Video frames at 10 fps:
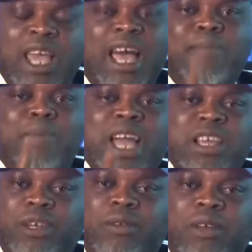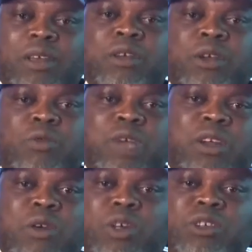And mind you, you know, we are
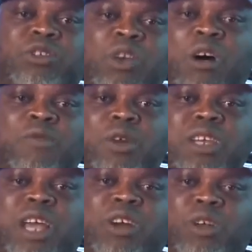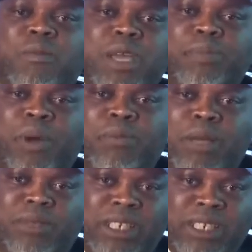not going to solve only economic
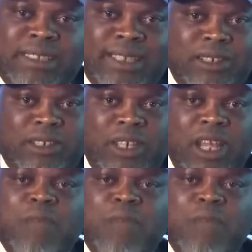problems in this country.